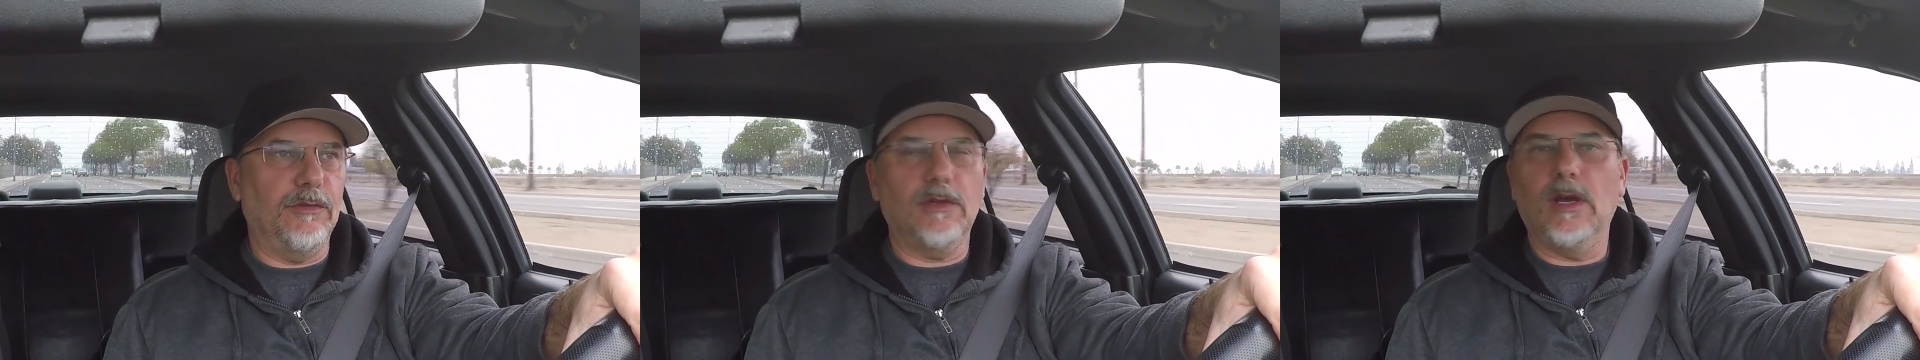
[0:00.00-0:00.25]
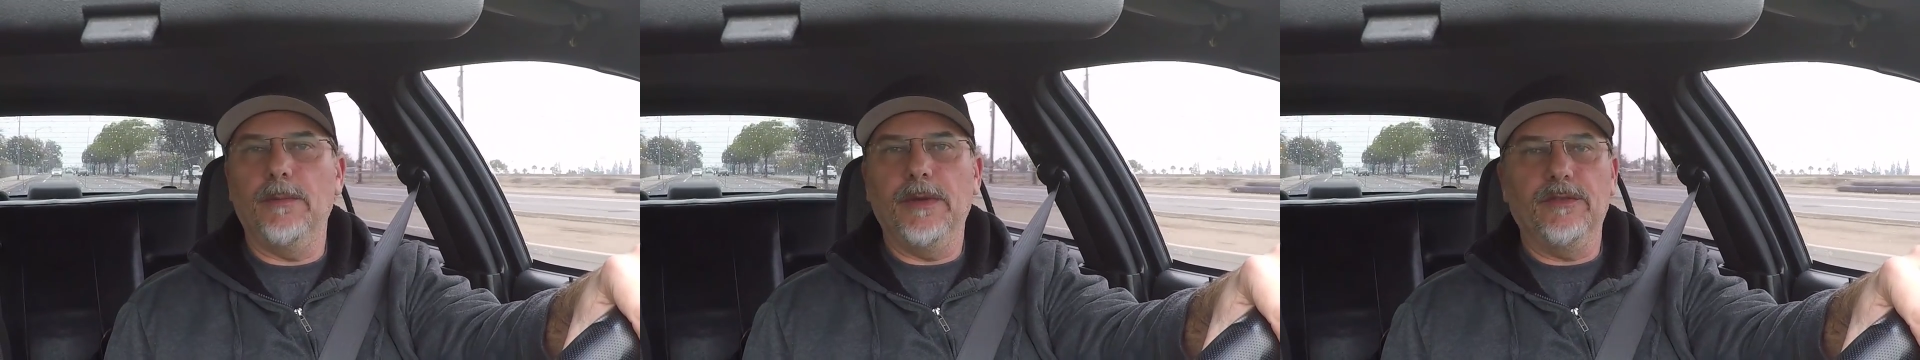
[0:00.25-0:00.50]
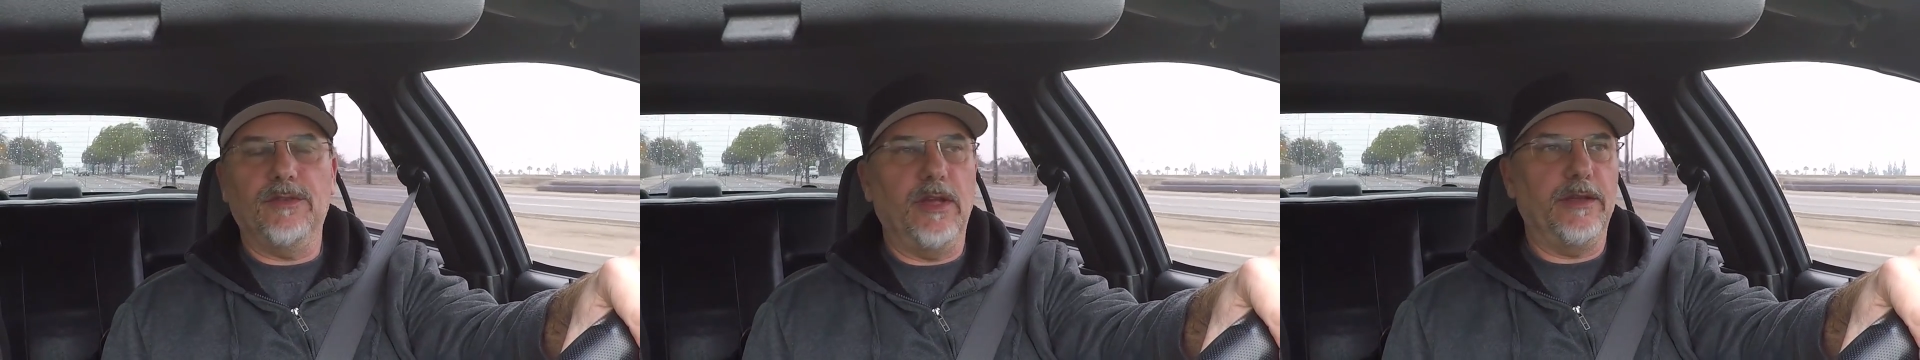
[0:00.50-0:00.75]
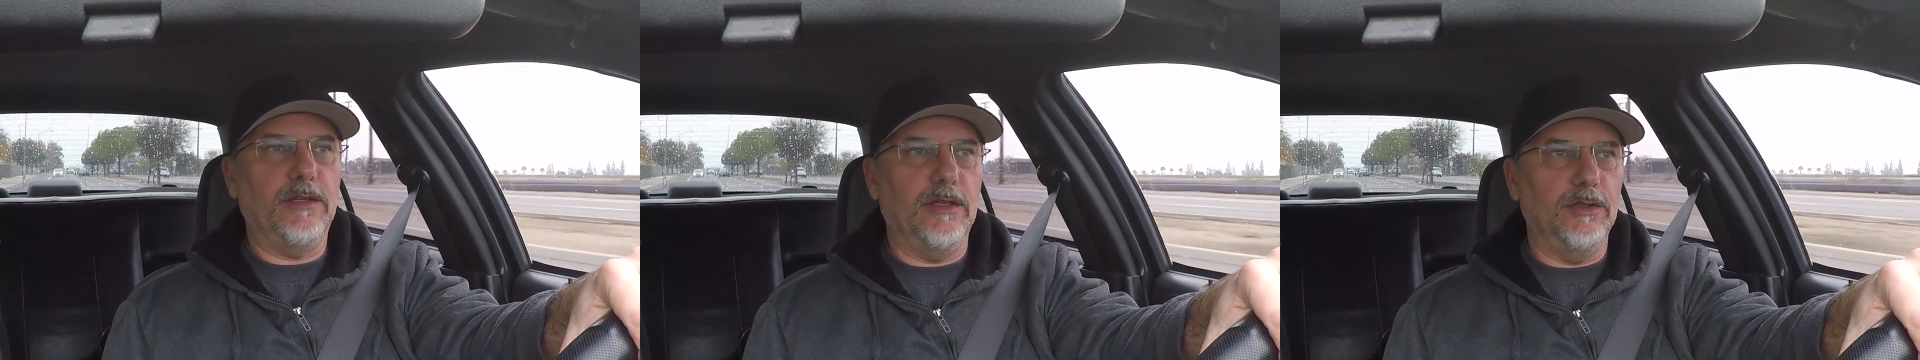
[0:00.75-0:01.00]
comments
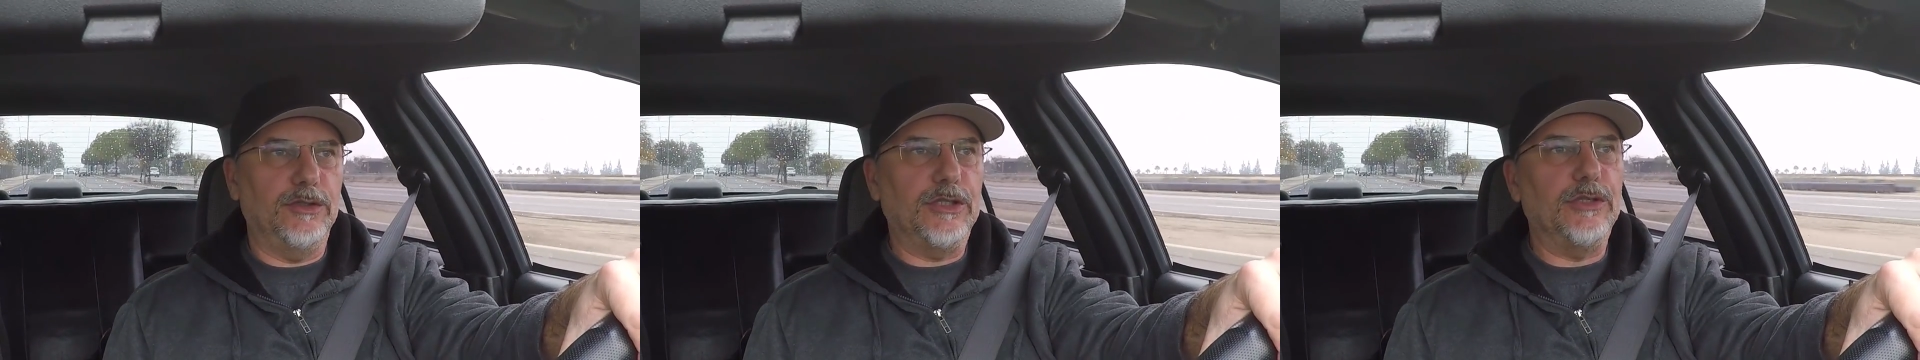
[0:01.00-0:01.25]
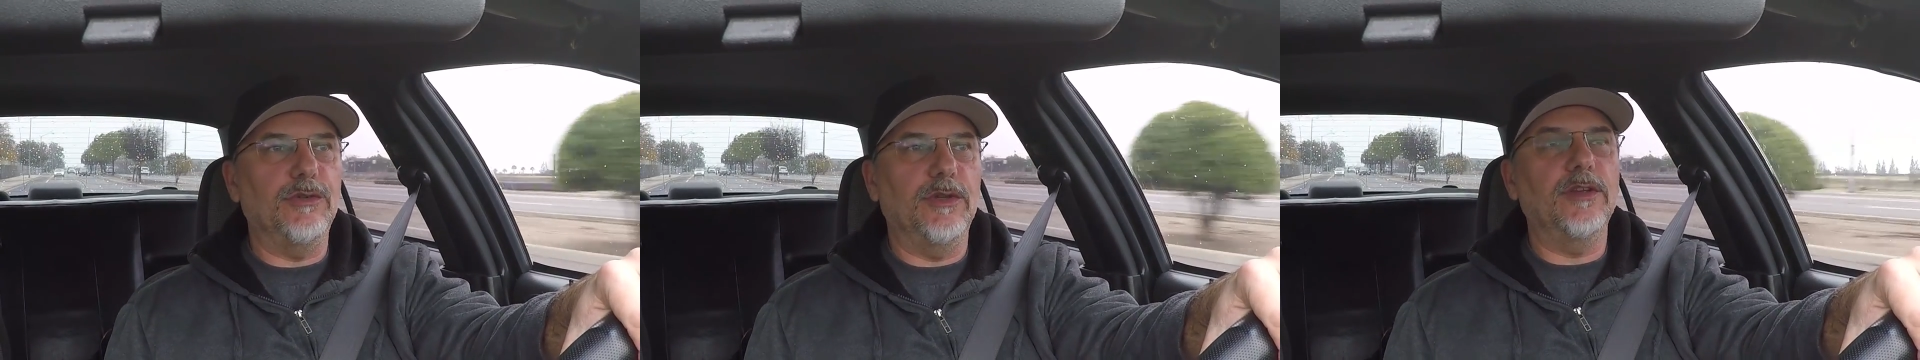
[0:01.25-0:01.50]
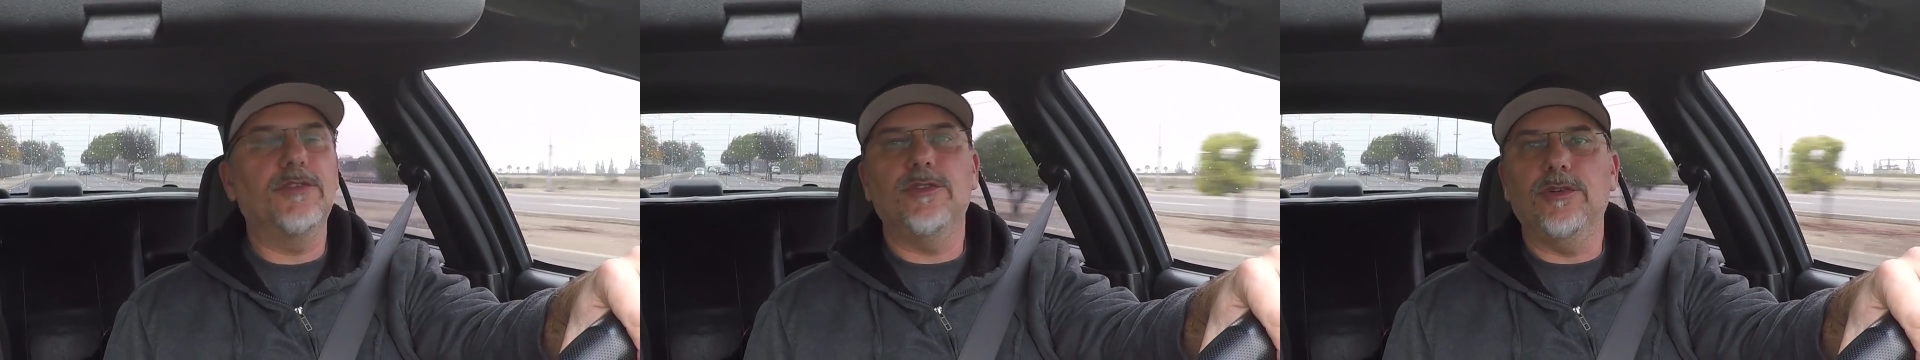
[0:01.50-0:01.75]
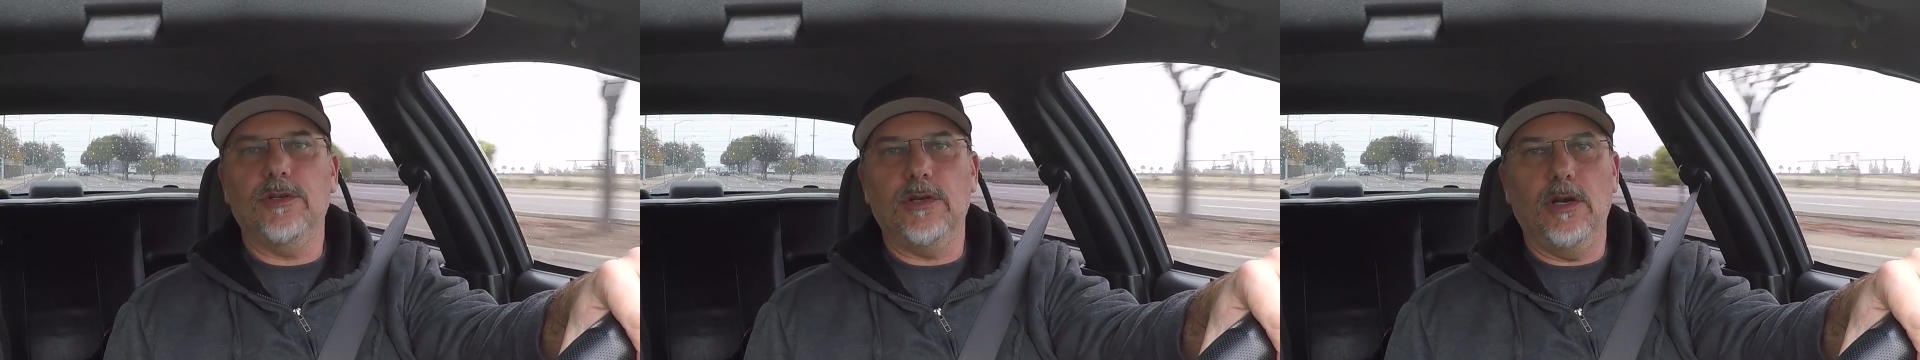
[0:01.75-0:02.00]
like, you know, you should do this to
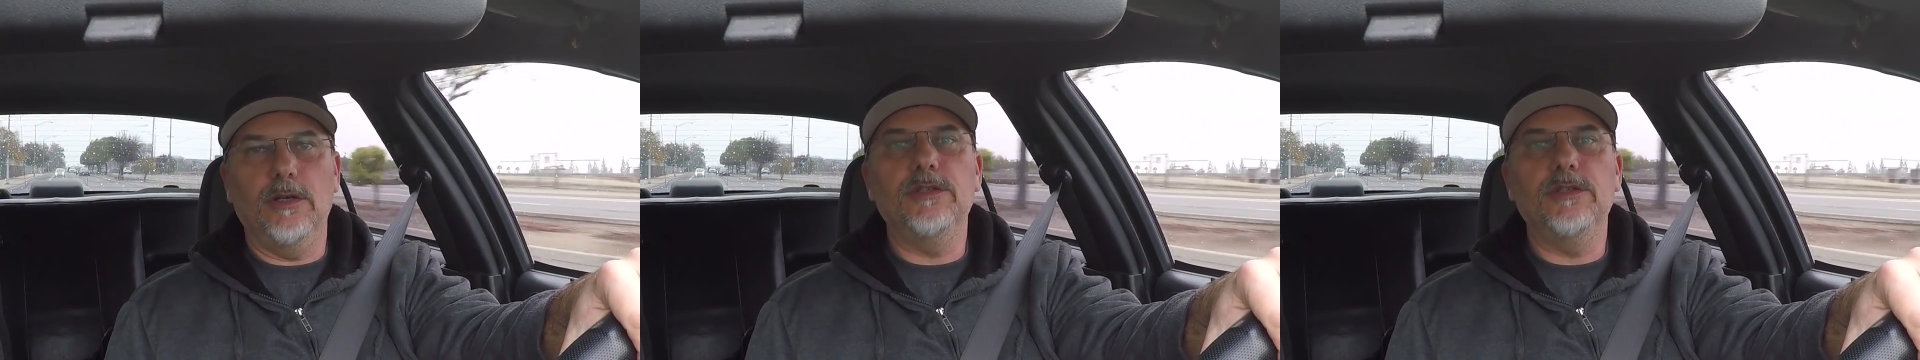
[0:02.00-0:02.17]
your car,